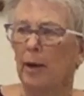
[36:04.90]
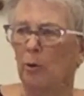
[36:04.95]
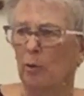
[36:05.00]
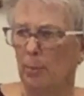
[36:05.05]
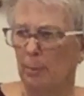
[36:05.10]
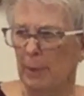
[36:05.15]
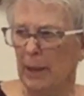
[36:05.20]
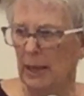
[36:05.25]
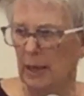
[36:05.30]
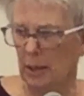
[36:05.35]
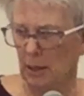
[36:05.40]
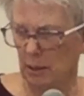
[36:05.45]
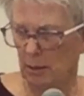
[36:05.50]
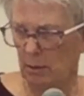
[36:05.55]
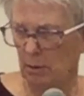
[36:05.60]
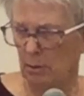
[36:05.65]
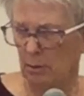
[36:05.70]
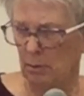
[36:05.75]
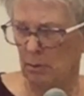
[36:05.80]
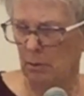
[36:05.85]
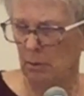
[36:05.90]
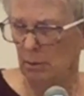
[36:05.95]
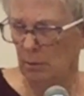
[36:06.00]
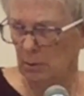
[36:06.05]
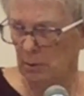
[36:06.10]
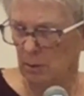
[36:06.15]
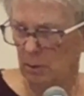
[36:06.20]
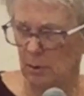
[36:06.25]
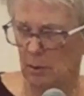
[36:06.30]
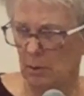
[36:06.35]
Aramaic
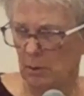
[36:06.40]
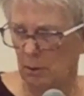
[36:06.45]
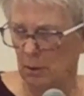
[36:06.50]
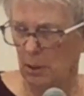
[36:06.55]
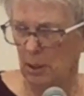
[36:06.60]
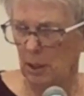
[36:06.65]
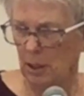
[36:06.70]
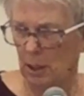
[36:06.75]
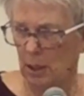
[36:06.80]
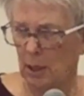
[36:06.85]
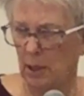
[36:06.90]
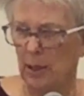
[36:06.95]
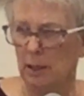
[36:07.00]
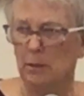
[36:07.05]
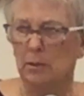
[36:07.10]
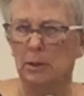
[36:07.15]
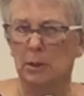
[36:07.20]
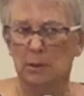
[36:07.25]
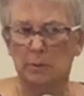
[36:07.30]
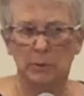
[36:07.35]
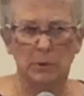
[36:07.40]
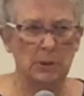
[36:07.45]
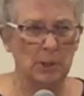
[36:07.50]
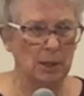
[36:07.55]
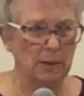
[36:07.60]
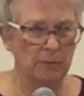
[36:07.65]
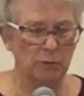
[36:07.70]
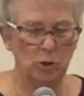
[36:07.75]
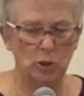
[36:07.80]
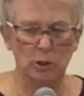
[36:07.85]
in it
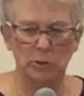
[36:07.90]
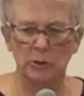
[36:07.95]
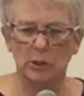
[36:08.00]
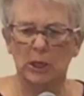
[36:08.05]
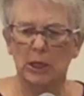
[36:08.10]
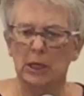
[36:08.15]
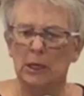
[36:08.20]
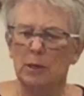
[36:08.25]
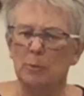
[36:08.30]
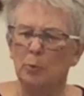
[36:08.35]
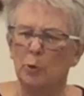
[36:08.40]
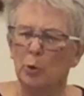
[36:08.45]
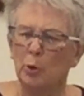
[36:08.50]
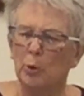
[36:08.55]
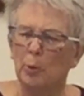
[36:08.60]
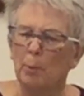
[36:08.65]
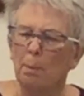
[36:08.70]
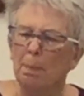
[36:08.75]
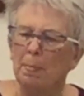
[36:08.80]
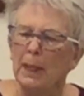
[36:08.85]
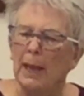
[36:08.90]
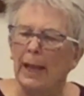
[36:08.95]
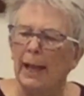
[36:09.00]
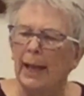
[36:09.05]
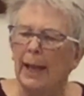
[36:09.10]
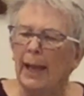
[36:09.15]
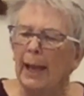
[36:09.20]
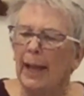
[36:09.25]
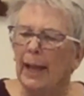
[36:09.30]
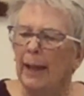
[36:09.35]
instead of just Hebrew.
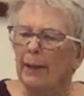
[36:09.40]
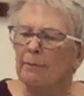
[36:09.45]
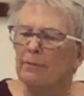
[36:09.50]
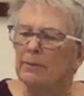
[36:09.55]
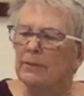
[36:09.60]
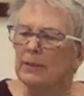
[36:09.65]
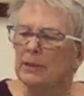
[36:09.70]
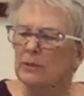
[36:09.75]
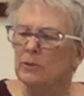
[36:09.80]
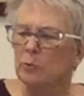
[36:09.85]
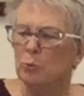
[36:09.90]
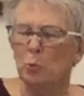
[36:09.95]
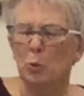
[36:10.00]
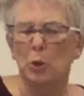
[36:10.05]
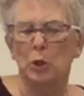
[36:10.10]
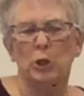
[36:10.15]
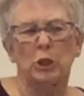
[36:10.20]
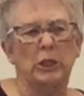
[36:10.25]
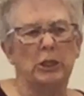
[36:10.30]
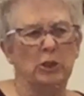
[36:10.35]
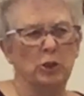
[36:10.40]
And this word